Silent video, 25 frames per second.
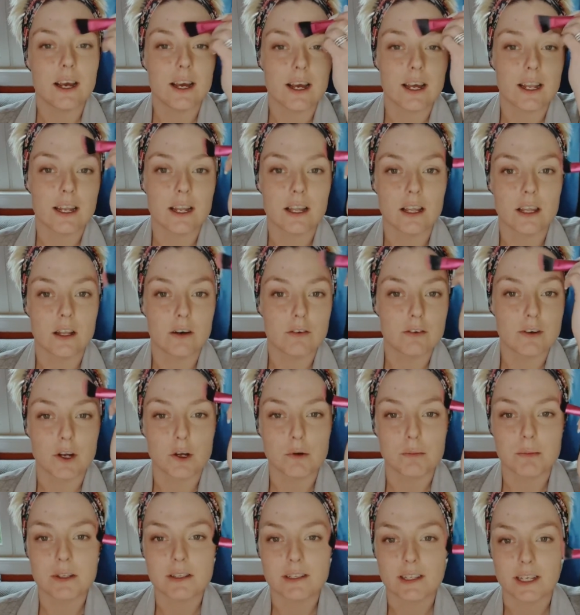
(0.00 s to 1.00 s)
and I love how
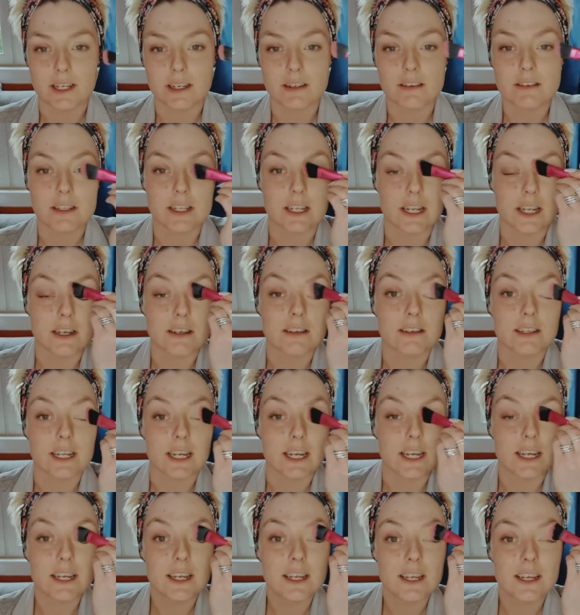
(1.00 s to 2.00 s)
my skin is the next
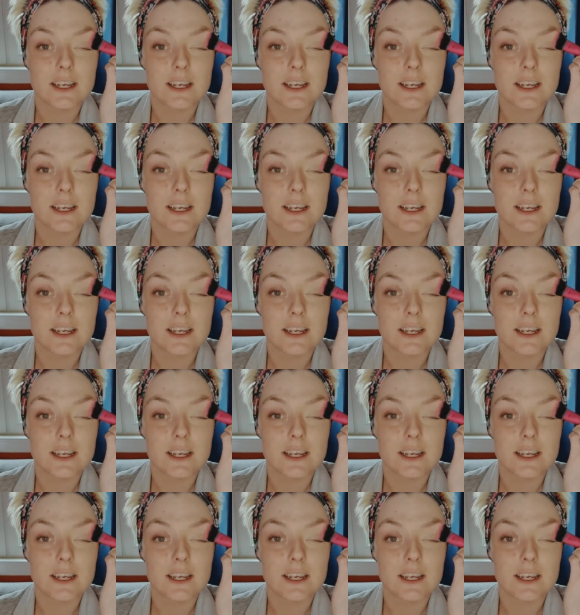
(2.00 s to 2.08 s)
day.